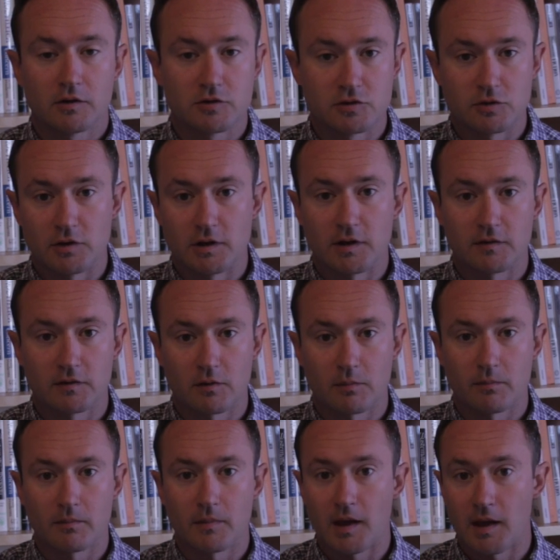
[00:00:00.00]

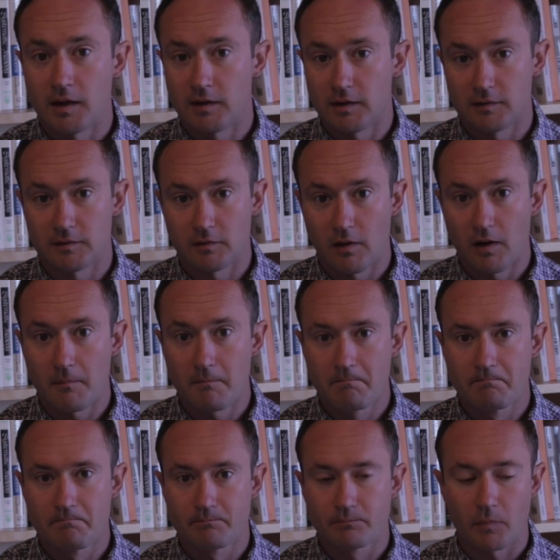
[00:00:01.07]
Judaism, and Islam.
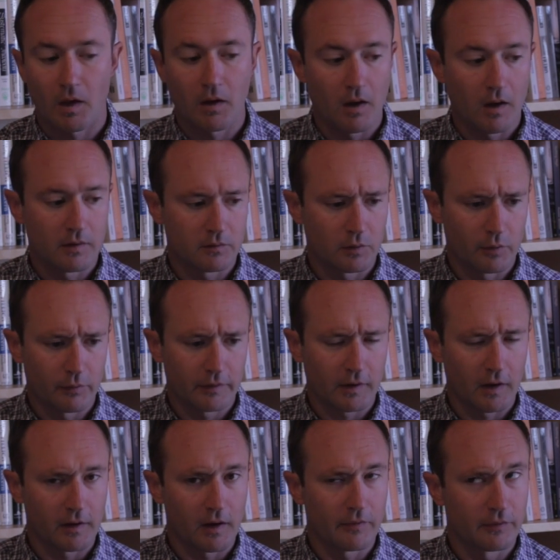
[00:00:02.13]
So I don't think
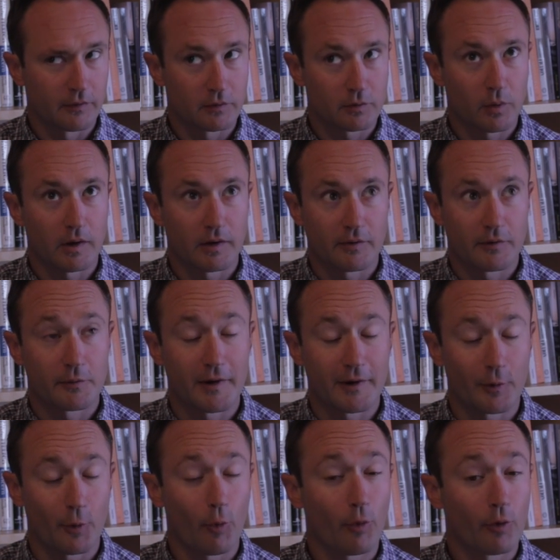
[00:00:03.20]
I got those quite in the right
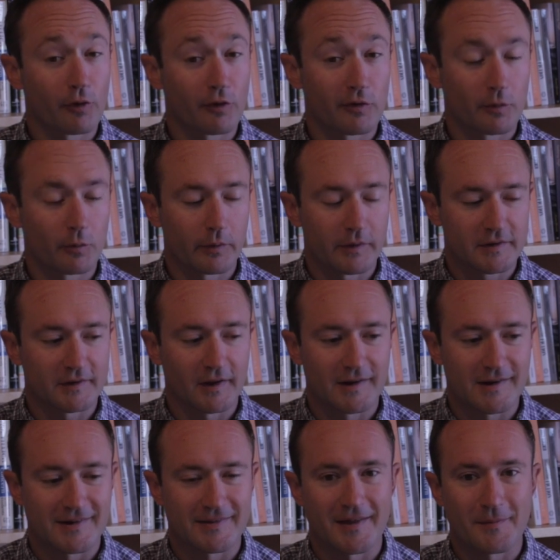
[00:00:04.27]
order that we'll be
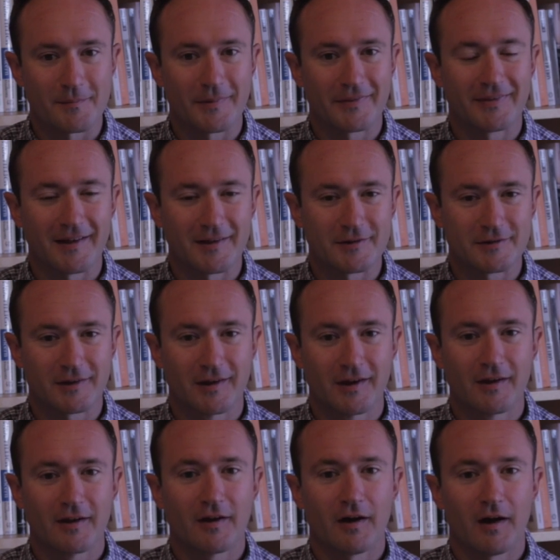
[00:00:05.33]
studying them, but those
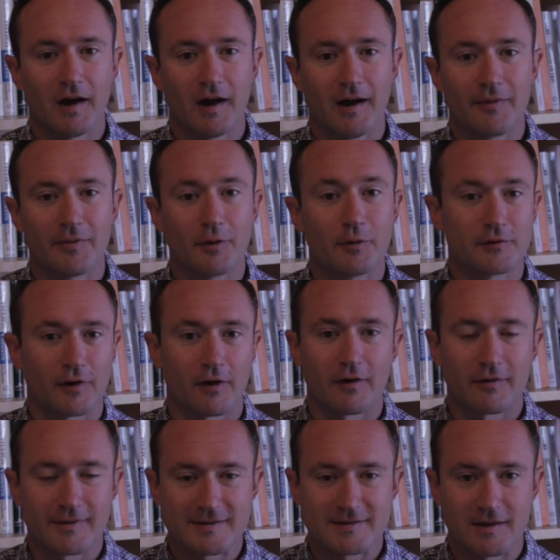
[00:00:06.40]

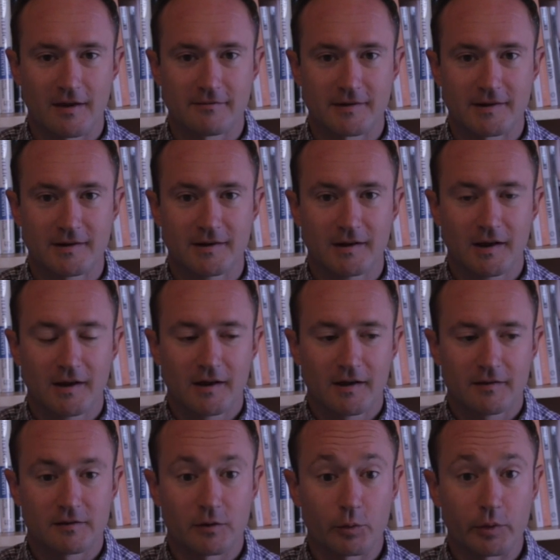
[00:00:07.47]
are the 7.
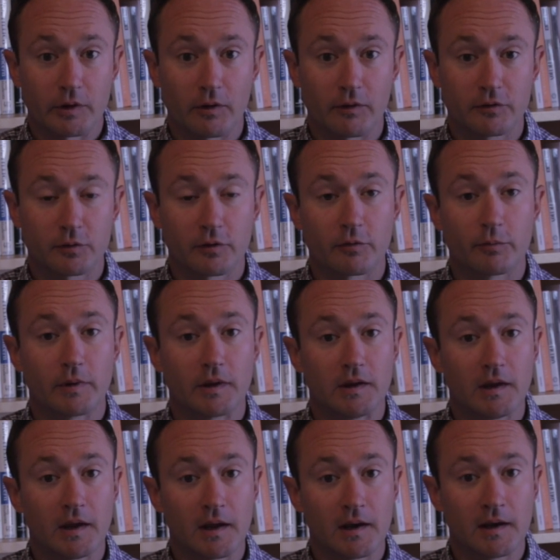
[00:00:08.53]
So we'll sort of
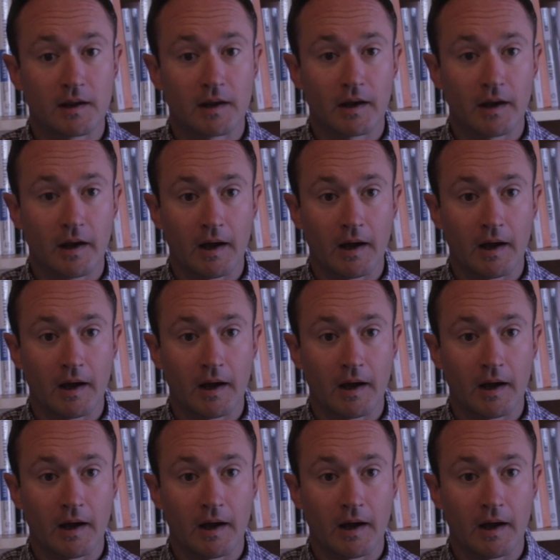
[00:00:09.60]
begin